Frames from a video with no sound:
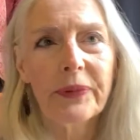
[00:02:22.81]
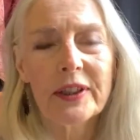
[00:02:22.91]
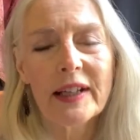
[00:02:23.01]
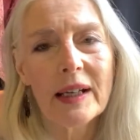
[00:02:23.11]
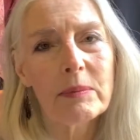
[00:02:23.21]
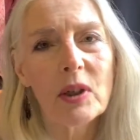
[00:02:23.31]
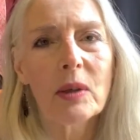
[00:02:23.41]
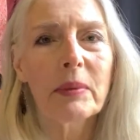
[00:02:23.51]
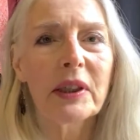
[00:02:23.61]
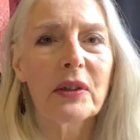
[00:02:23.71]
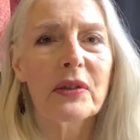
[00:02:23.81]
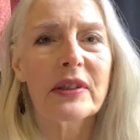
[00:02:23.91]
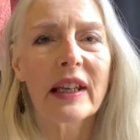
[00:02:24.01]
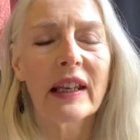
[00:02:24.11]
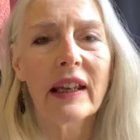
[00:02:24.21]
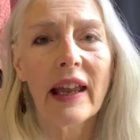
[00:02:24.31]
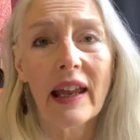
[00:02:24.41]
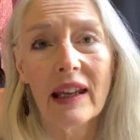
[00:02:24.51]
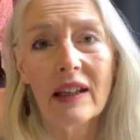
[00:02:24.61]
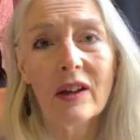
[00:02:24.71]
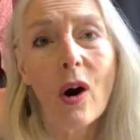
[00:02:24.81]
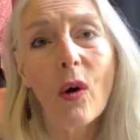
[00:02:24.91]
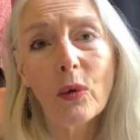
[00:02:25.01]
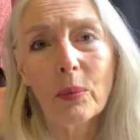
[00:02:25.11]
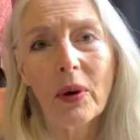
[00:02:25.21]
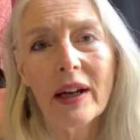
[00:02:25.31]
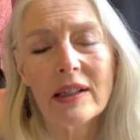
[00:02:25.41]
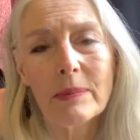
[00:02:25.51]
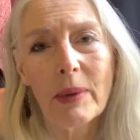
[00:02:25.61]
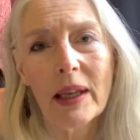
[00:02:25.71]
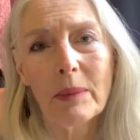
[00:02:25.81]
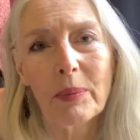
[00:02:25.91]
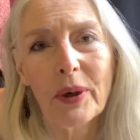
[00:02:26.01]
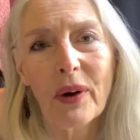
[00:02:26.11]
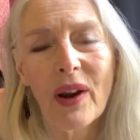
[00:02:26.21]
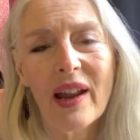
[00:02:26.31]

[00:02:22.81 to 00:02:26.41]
today I'm going to be using a cold press paper.